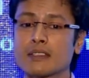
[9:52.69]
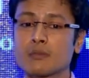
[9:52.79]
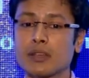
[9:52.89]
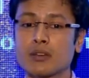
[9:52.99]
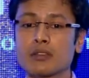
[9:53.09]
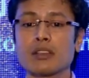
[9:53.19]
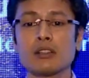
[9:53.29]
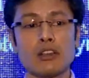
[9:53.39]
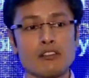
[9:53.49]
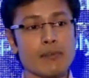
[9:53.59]
is because a
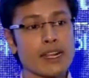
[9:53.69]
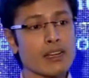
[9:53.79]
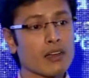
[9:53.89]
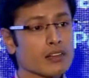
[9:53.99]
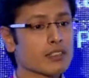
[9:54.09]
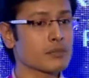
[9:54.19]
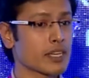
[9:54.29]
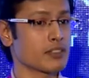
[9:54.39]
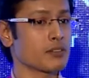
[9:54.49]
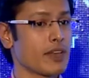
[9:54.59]
lot of men are
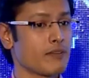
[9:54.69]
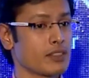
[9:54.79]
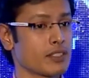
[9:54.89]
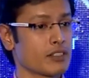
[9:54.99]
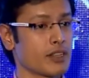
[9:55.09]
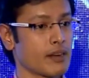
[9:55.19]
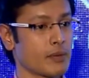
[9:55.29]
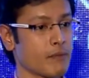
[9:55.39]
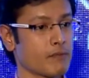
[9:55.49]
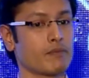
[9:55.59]
subjected to FSH
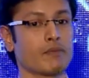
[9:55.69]
therapy.